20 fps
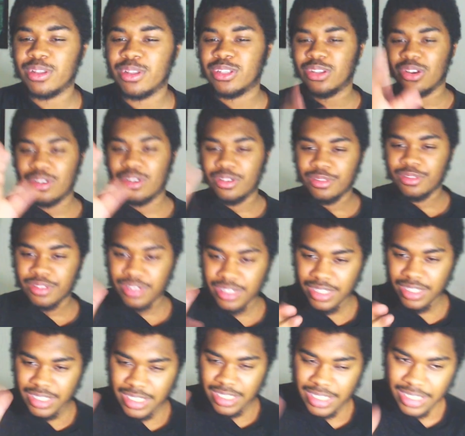So
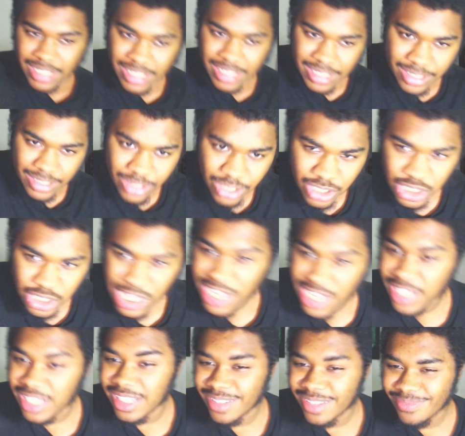just
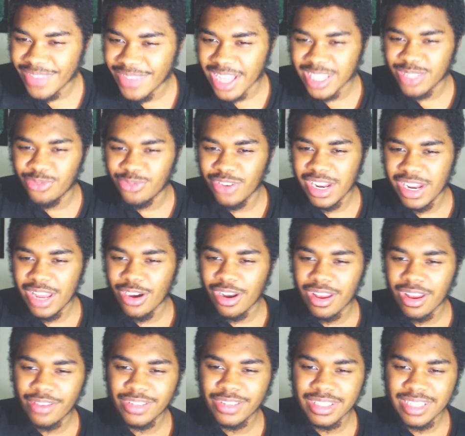shaky. That's really all
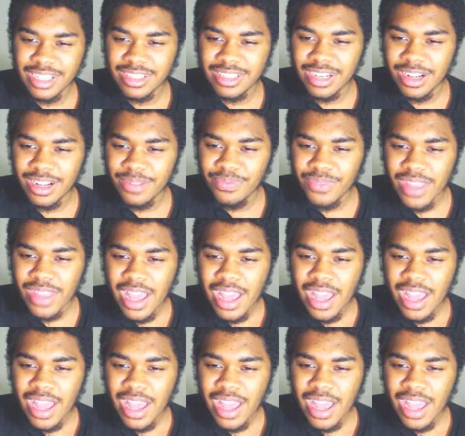I have to say to that.